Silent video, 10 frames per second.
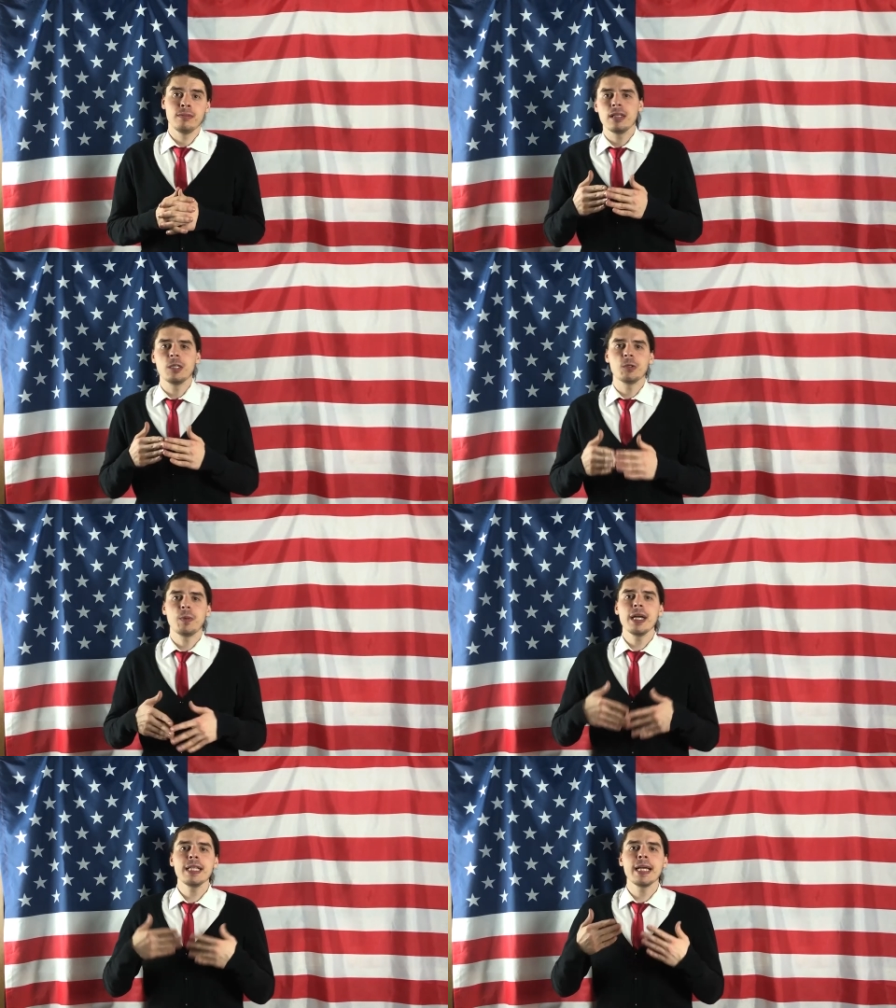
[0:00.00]

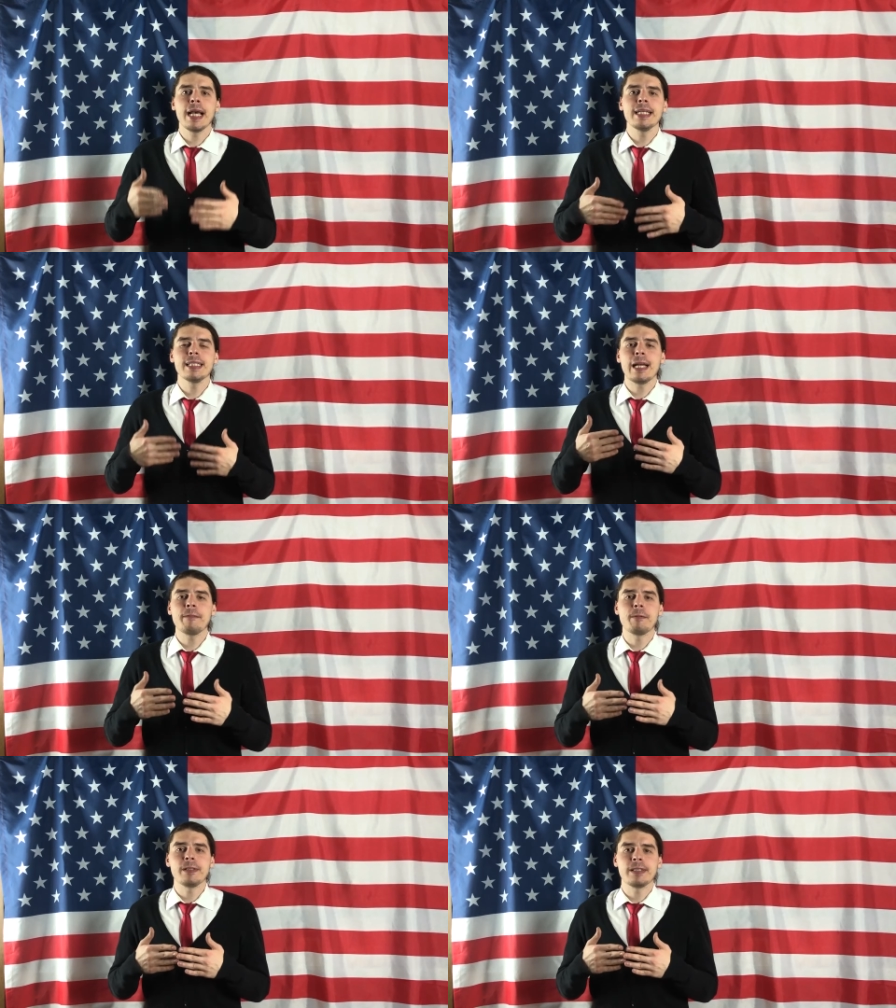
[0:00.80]
Despite it has
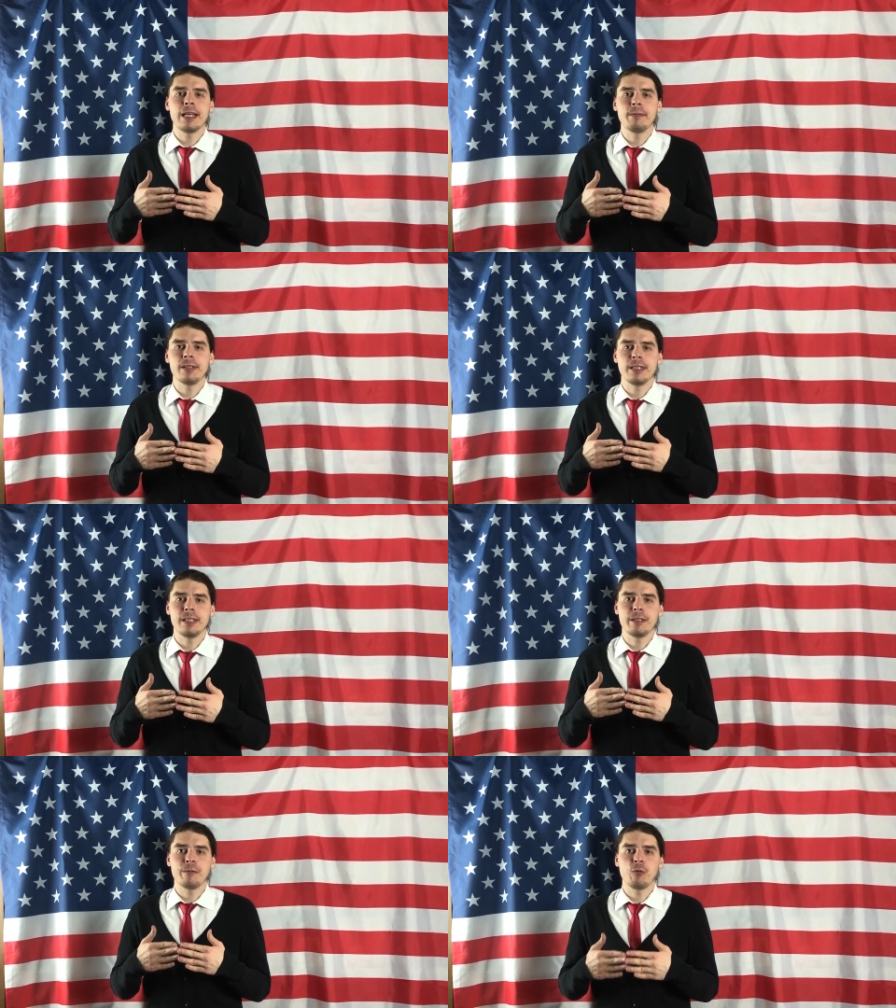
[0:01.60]
not been stable
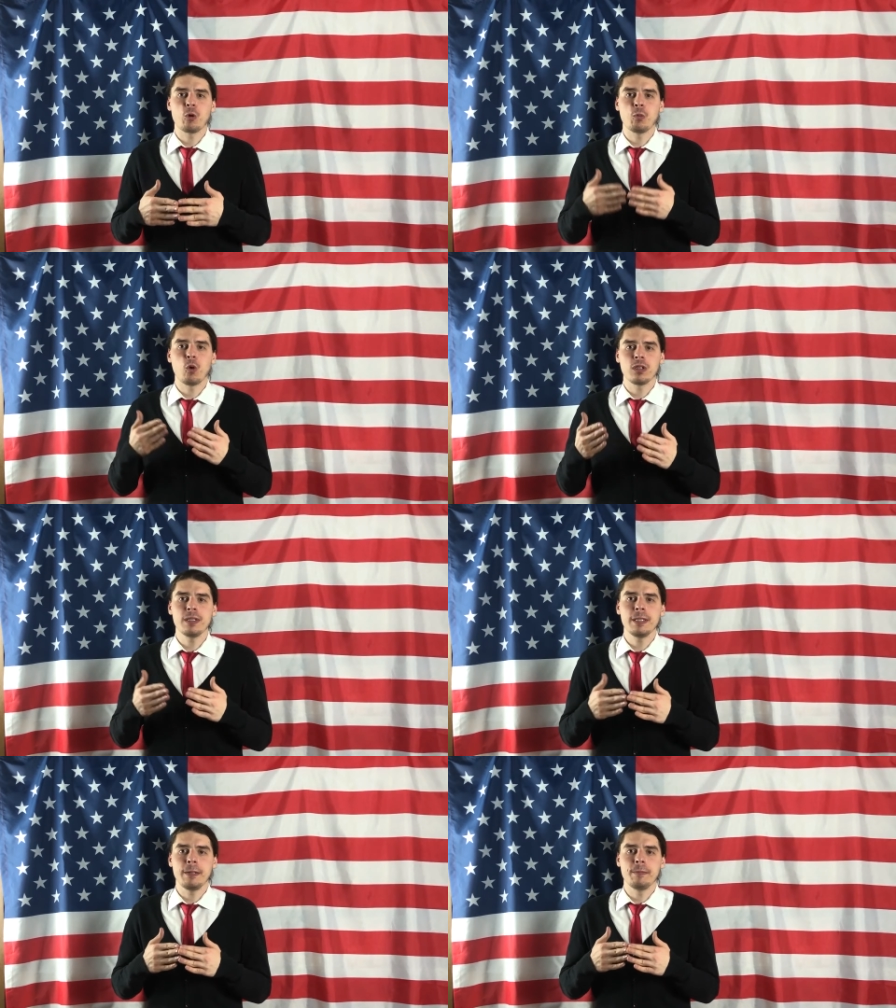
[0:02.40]
season for
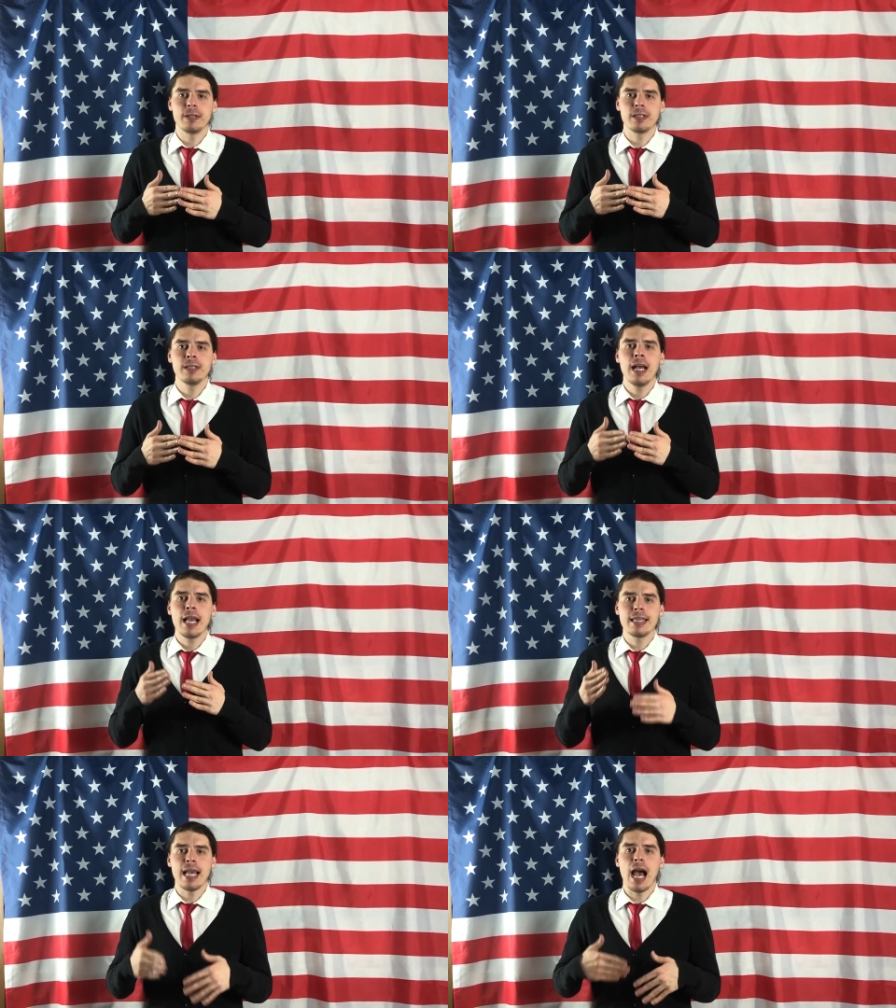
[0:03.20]
Portland Timbers,
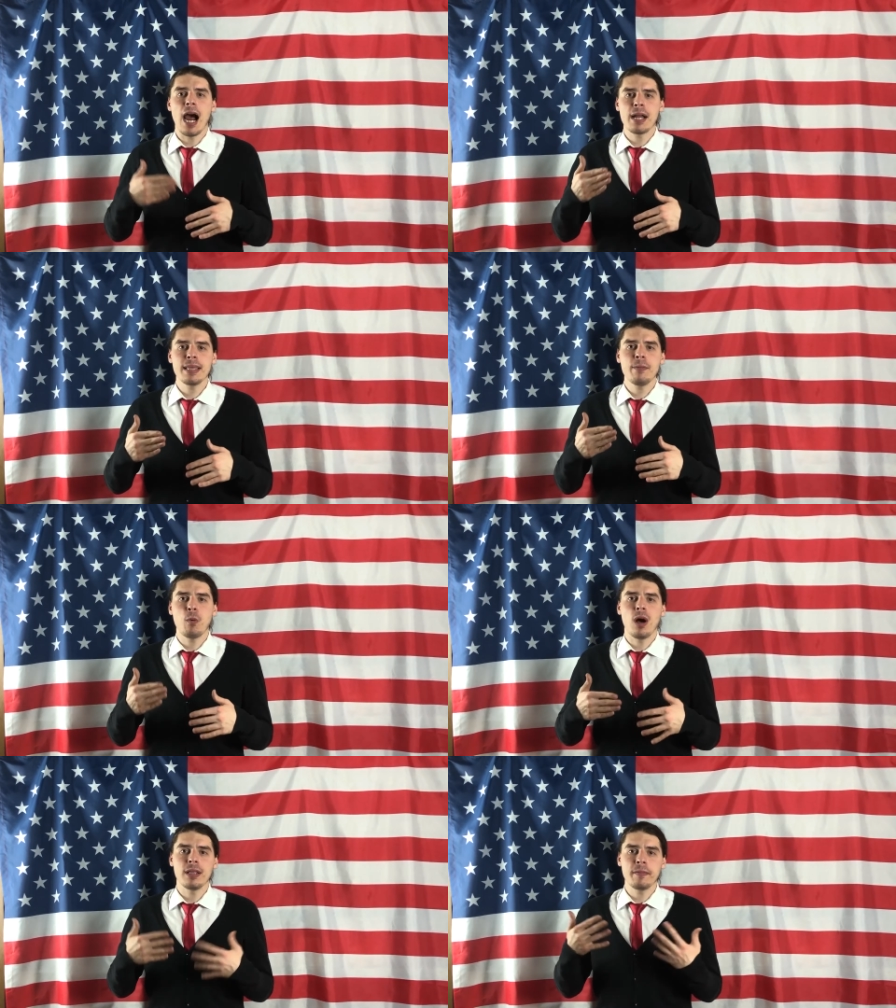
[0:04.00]
they are
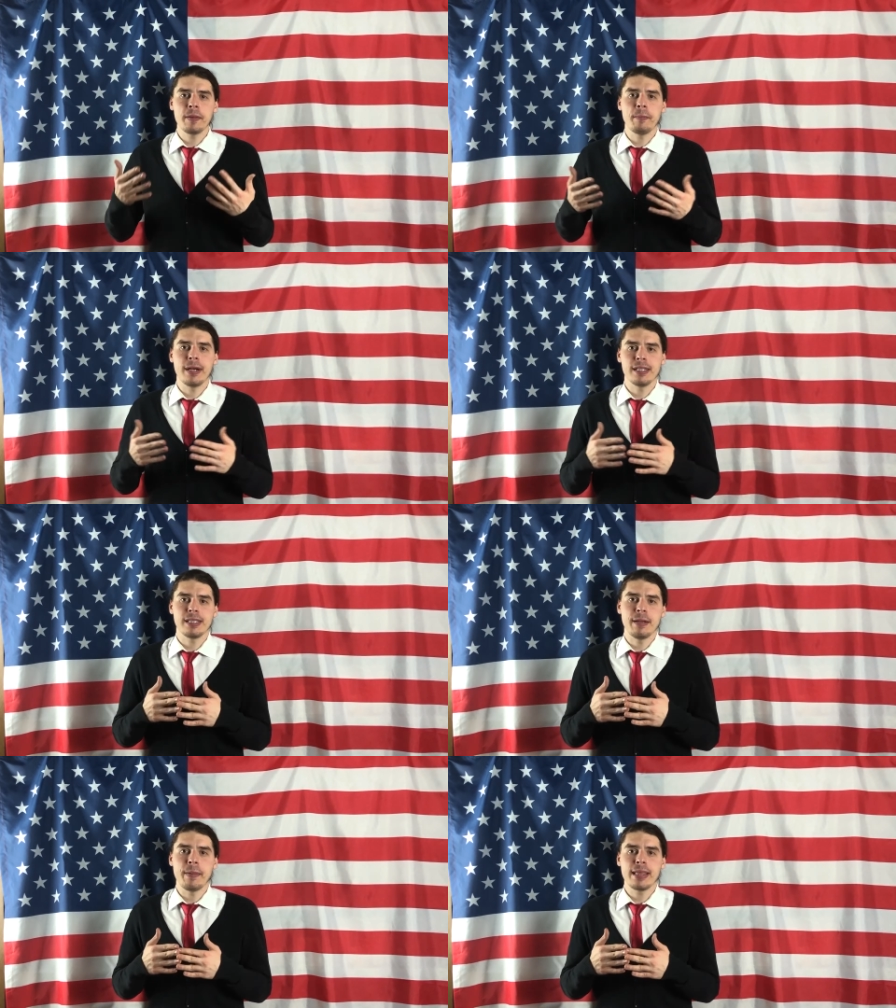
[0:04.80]
one of the best
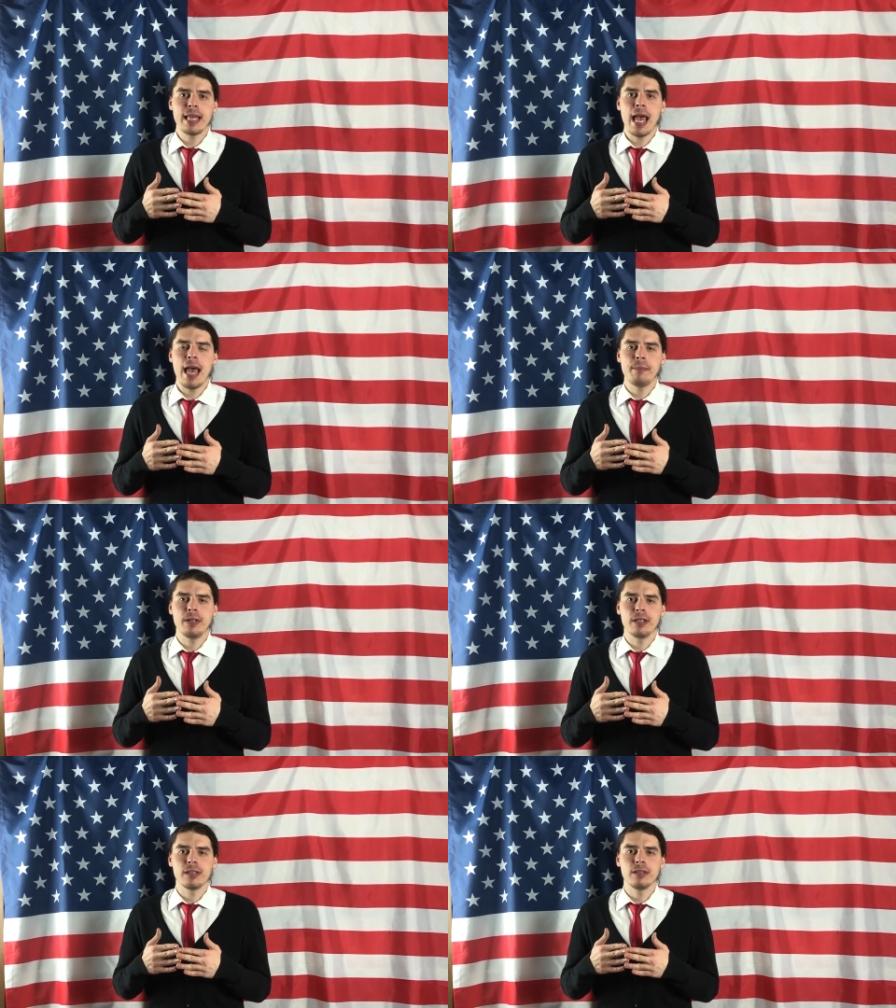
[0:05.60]
team in the
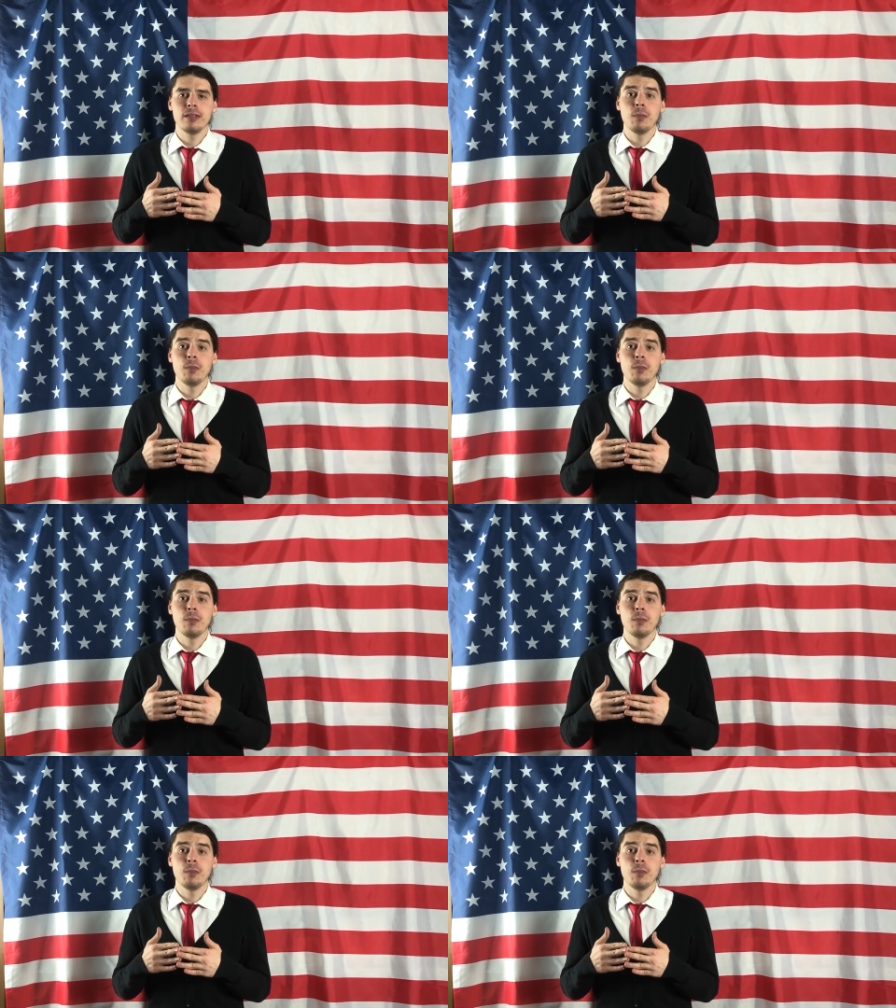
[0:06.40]
MLS.